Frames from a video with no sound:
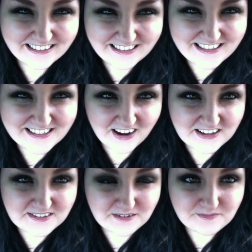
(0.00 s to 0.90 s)
It's
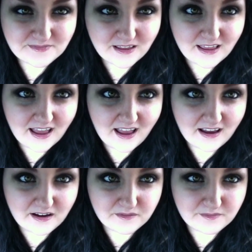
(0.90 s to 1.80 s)
awesome.
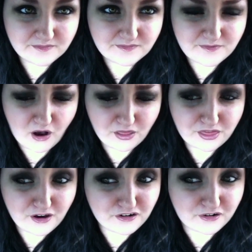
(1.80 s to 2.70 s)

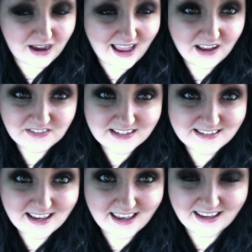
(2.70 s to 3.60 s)
Although I have to
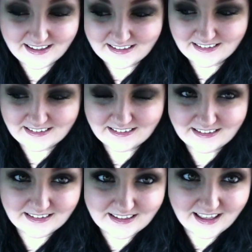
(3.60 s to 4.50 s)
say,
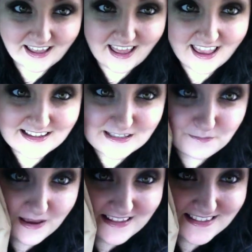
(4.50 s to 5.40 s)

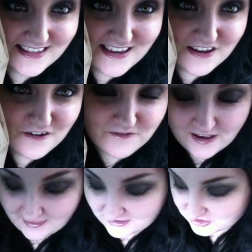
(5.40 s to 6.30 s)
expensive.
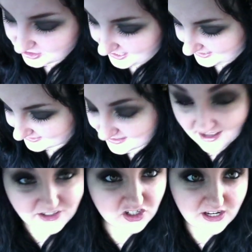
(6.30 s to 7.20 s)
This shit is
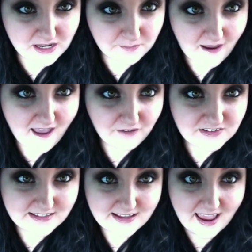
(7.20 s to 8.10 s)
not cheap, I have
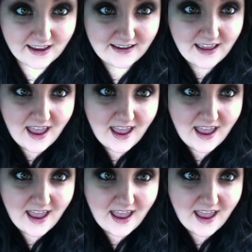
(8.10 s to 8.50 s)
to say.